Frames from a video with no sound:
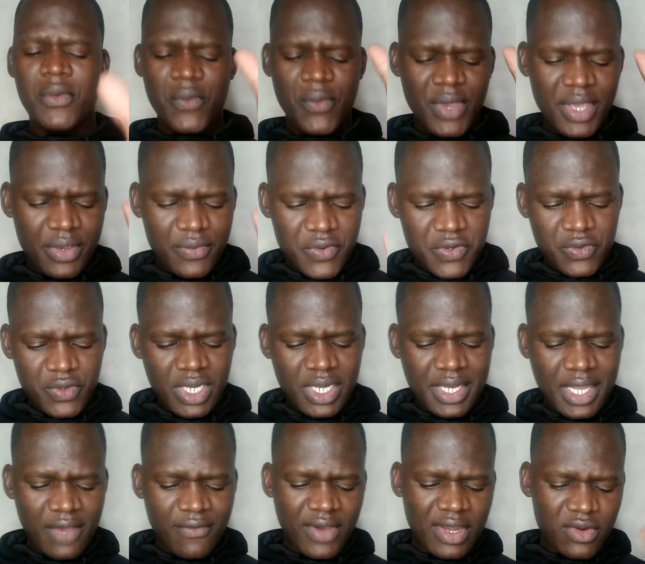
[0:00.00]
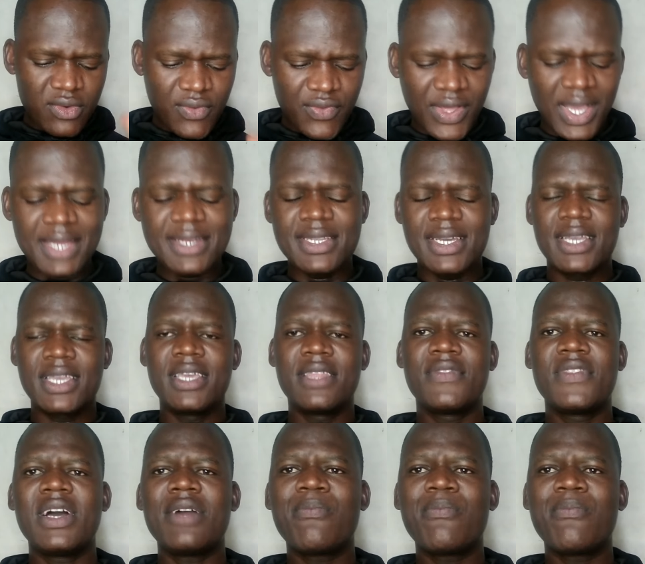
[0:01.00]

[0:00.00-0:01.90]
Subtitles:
We will never do that again.